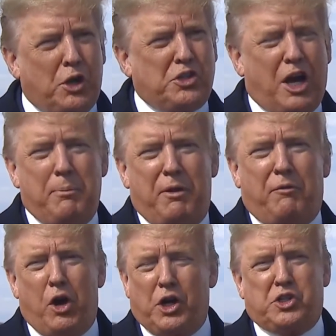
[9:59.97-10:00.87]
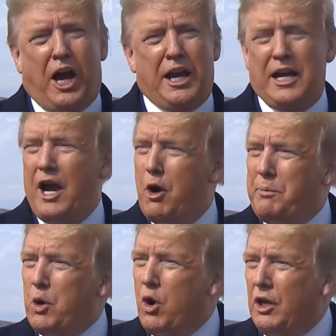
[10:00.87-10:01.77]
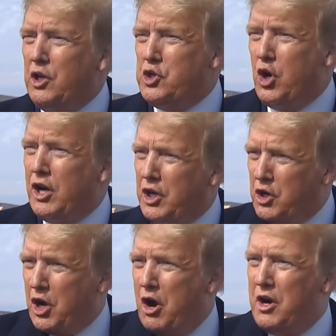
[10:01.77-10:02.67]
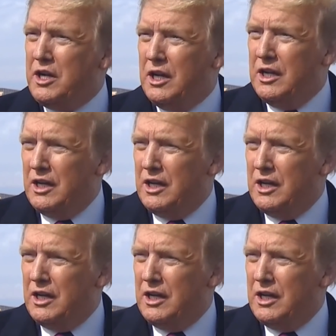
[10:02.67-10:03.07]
So it's going very exciting. I hope you all enjoy it. Are you going?